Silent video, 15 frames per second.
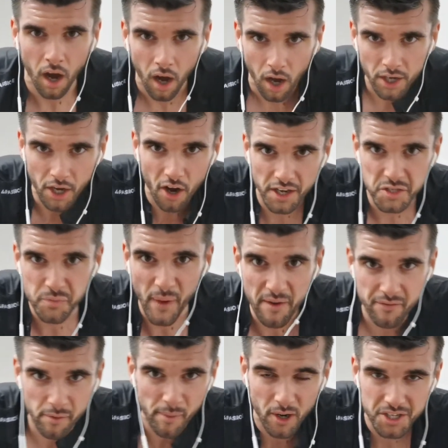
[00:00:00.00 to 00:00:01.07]
Hi guys,
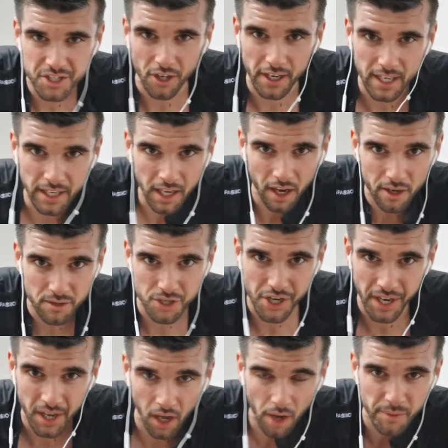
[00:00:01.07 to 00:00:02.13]
Ben from My Cycling
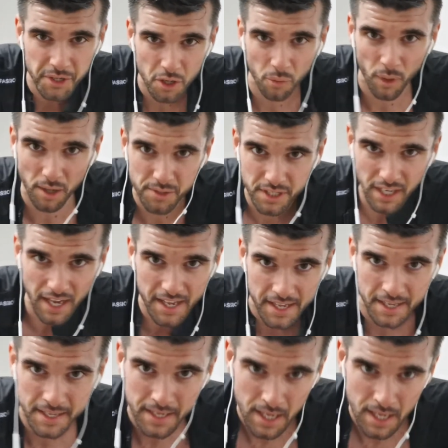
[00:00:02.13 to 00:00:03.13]
Coach. Hope you're doing well today.